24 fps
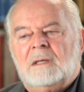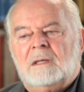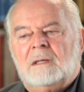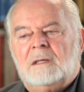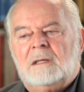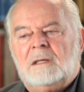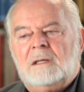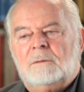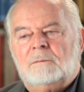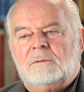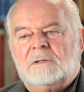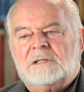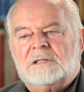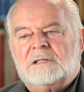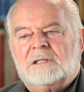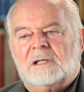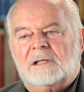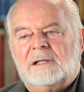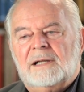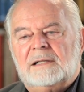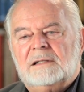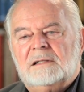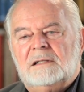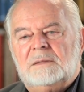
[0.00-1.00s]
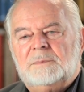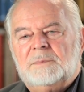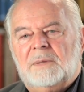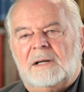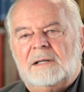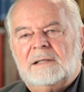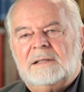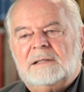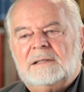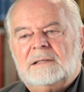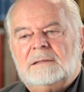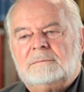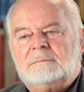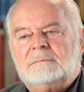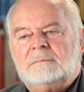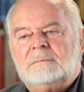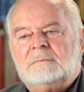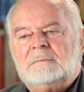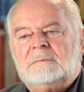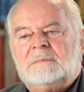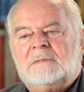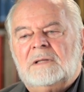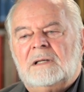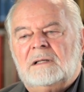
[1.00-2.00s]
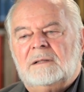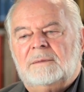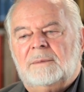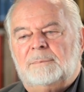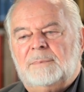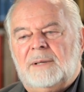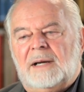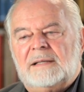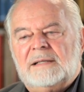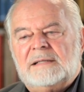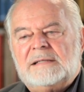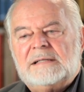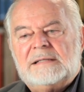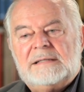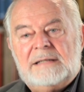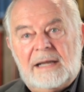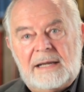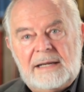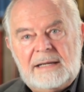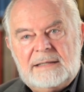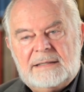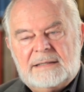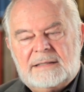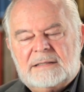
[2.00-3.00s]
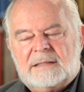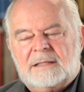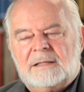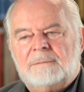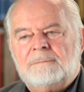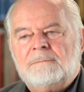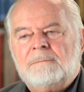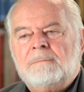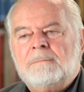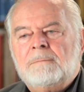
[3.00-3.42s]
He was selected by the states,